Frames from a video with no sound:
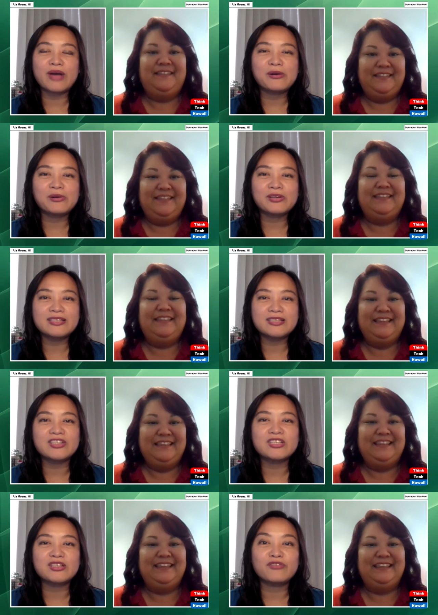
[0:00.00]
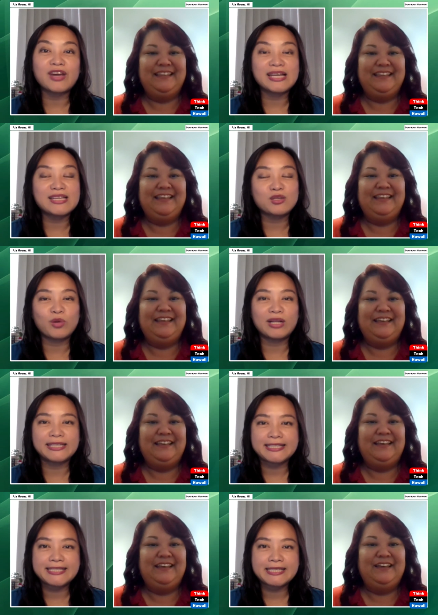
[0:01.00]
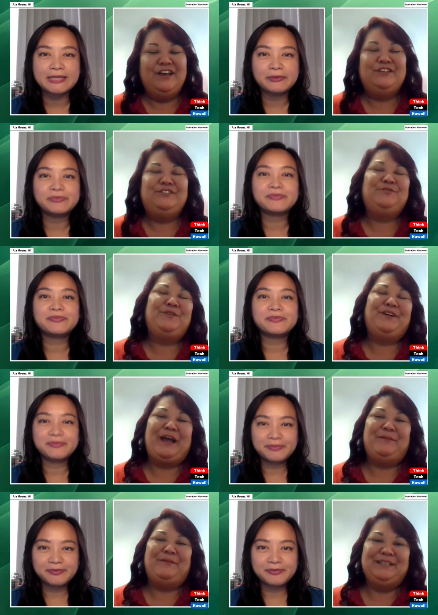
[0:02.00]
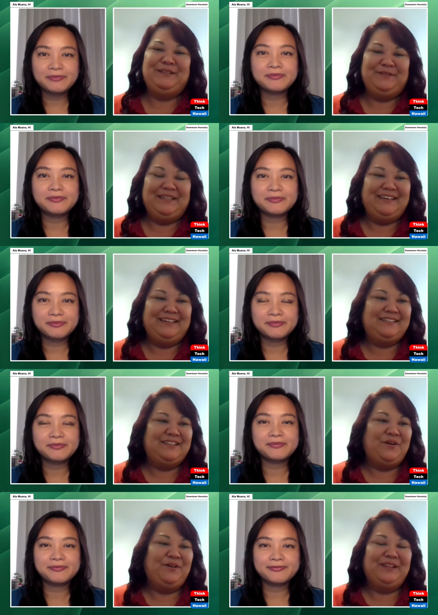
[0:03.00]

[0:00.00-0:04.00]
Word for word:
Speaker 1: our discussion on financial wellness?
Speaker 2: Sure, absolutely. So,